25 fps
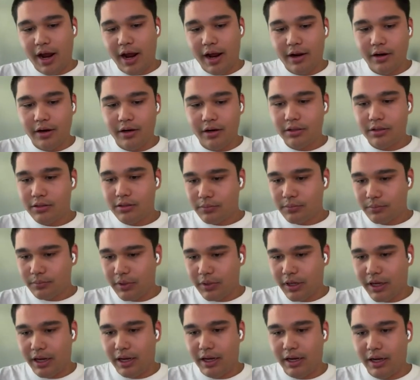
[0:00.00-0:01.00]
hackers.
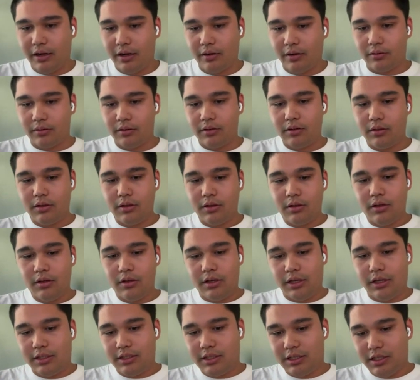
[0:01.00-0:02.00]
And
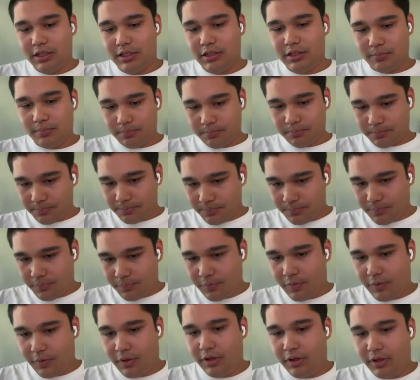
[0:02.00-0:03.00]
it sees
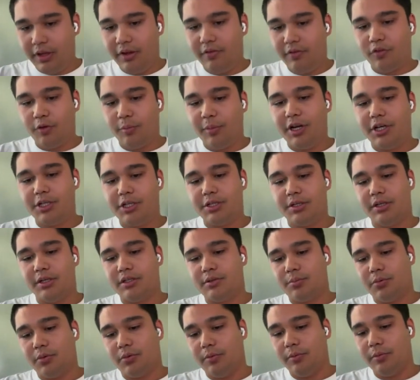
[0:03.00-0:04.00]
the information
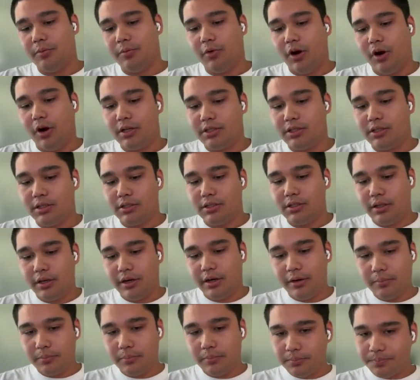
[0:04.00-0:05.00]
is processed
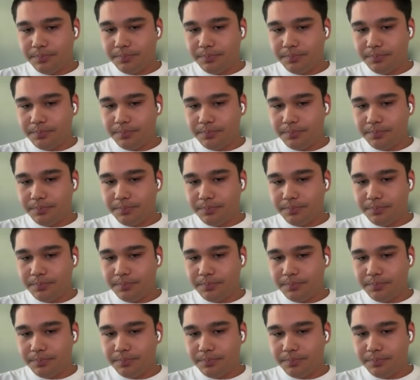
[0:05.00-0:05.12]
there.